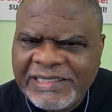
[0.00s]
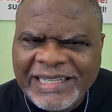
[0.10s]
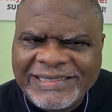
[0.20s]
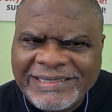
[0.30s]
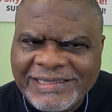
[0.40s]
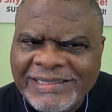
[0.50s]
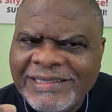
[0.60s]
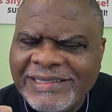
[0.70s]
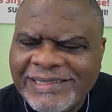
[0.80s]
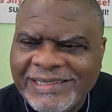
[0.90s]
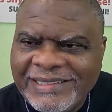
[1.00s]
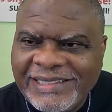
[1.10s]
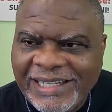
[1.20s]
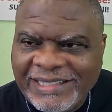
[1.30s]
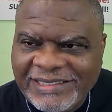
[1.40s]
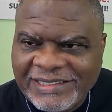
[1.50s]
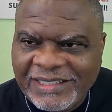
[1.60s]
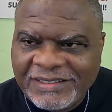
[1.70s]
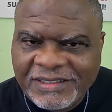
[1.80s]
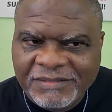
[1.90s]
that's easy to
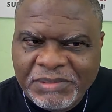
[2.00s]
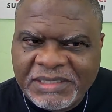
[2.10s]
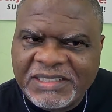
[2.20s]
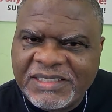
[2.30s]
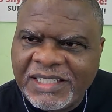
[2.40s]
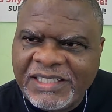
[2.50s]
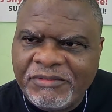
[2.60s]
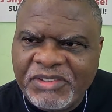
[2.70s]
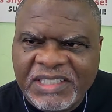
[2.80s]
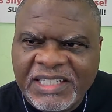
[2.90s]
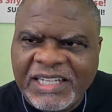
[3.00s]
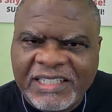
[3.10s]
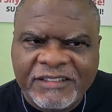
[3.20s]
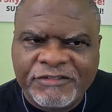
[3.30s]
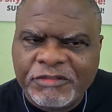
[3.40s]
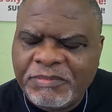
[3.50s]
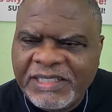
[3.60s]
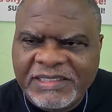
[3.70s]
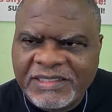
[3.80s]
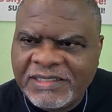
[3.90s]
digest because I give you a lot of
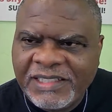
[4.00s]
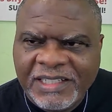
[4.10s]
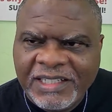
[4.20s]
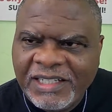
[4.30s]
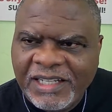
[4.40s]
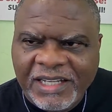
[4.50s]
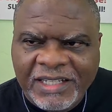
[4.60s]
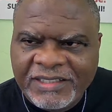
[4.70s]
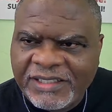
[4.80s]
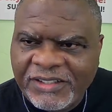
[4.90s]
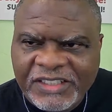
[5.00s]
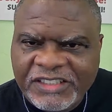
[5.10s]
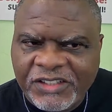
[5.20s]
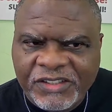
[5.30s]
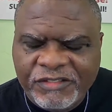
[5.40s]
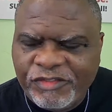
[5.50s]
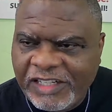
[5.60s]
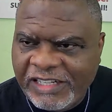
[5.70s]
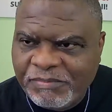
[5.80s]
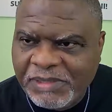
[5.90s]
information in 30,
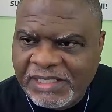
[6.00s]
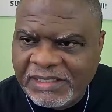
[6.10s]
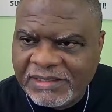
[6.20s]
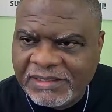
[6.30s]
35 minutes.